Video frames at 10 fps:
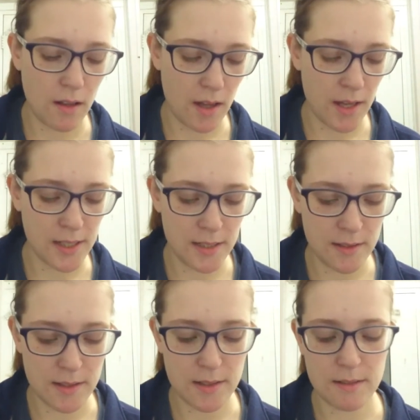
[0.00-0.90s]

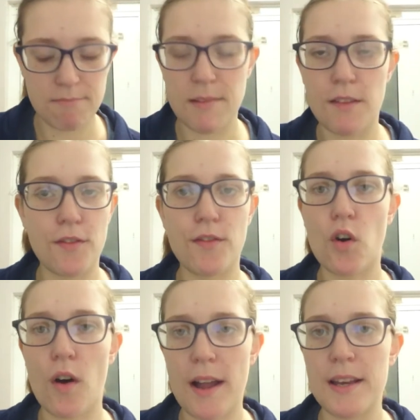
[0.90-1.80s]
and if you've
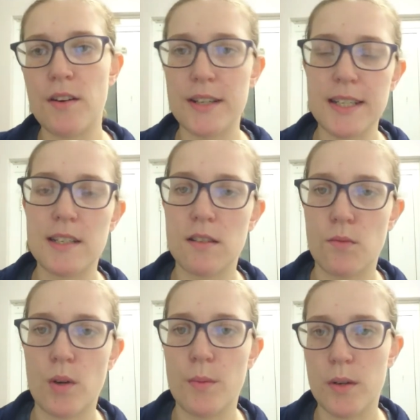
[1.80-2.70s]
got any ideas of
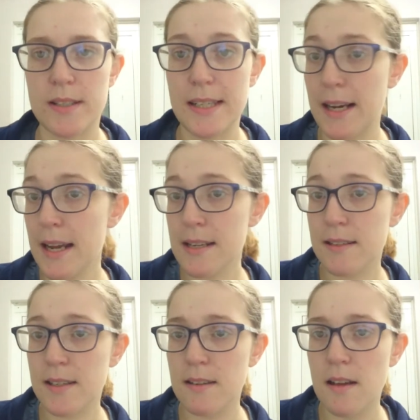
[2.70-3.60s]
what you want to see
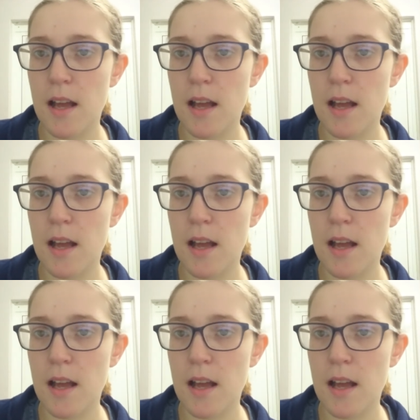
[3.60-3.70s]
next,